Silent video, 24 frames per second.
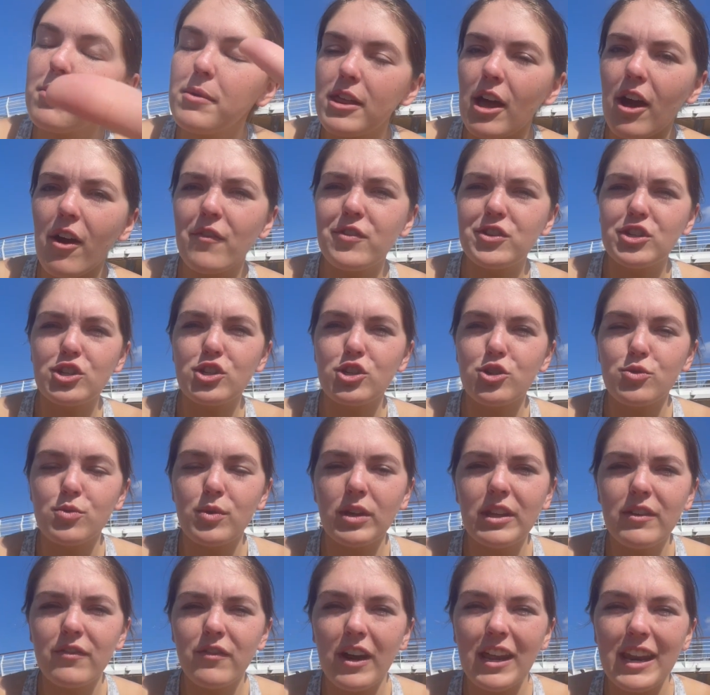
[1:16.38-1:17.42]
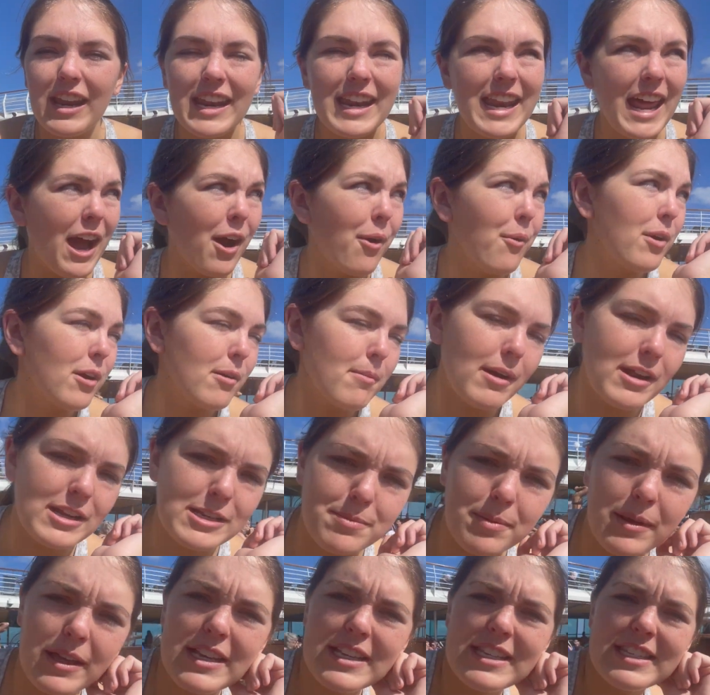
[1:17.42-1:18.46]
with the officers was really fun, and now we're about to
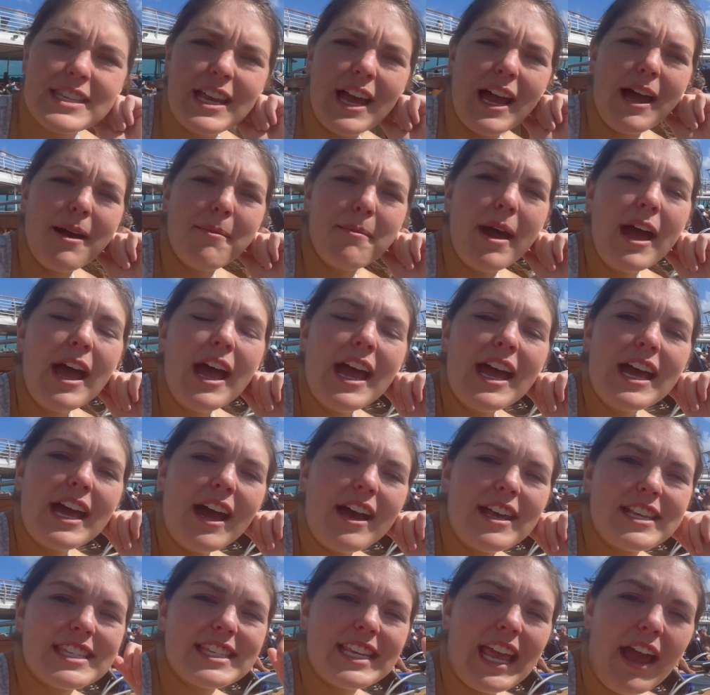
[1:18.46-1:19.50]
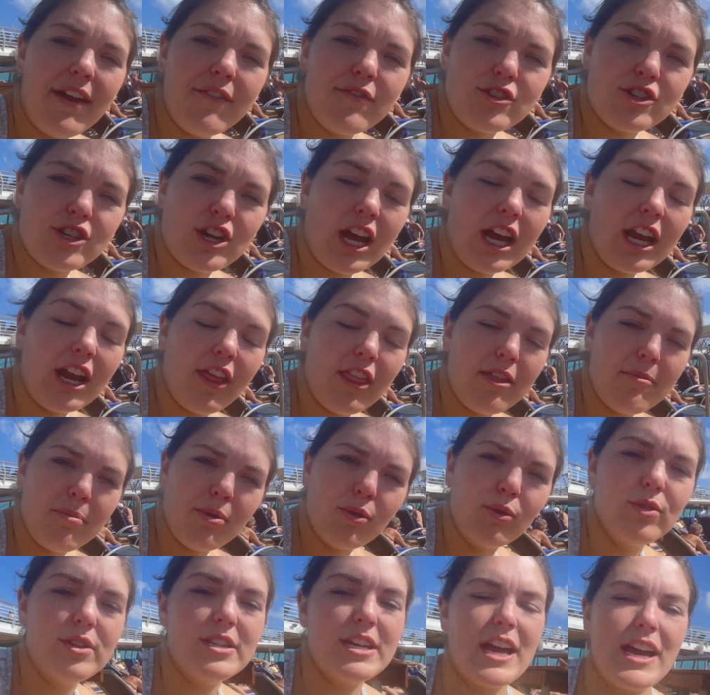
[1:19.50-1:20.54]
play a scavenger hunt on the
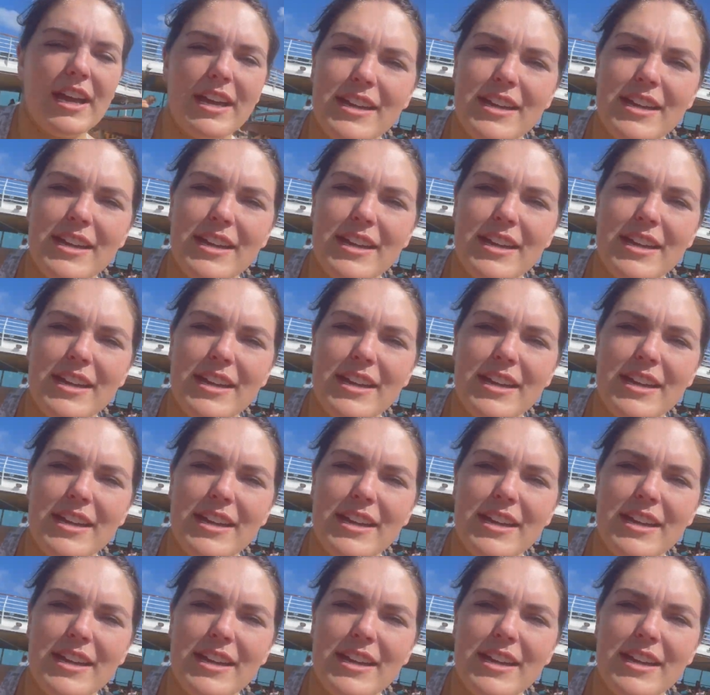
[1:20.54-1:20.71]
pool deck.